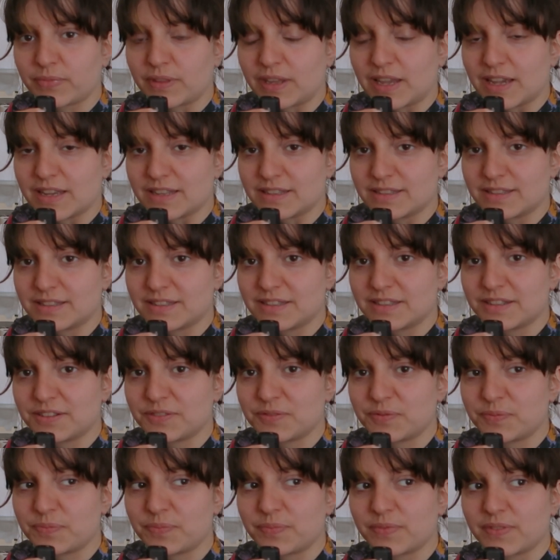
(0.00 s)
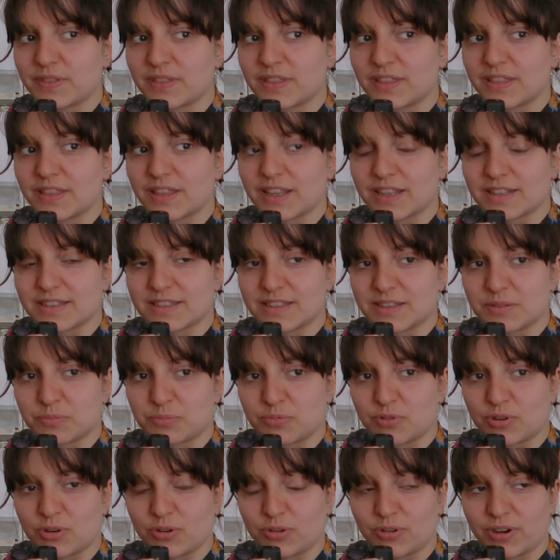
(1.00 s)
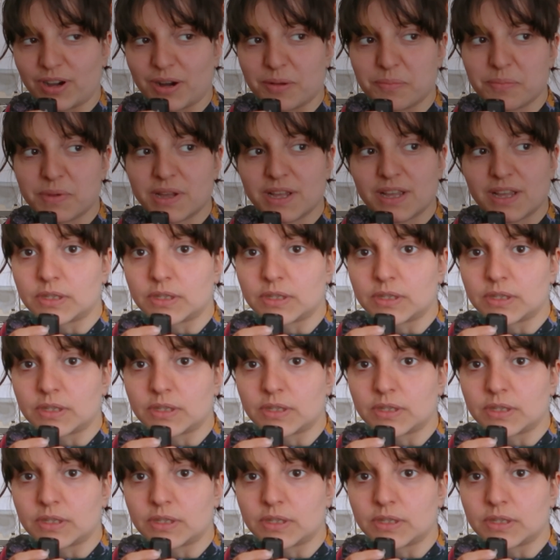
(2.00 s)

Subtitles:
Yes, that's the program.